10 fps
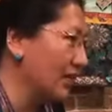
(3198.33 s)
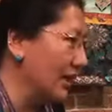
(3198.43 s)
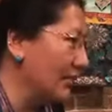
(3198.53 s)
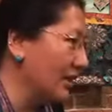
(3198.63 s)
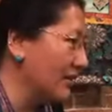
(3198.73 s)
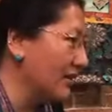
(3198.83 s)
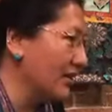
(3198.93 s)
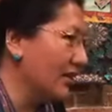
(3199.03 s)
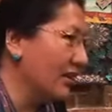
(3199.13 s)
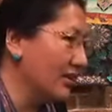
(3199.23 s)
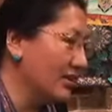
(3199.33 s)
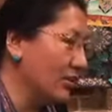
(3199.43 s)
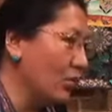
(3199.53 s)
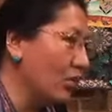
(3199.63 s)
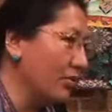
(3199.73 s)
climate, is the
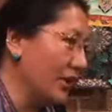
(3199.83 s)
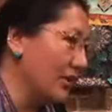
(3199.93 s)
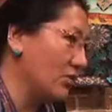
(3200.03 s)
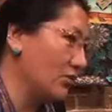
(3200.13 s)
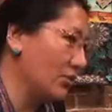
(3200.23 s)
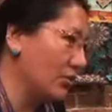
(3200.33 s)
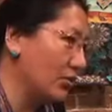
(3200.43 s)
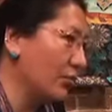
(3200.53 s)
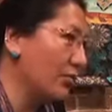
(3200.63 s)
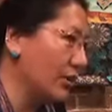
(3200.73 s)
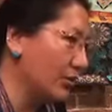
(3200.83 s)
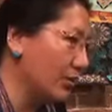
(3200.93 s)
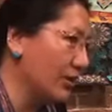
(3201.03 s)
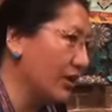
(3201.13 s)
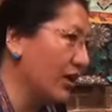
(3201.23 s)
warm nature compared
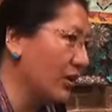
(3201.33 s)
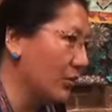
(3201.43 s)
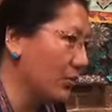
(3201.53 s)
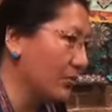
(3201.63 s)
with the cow.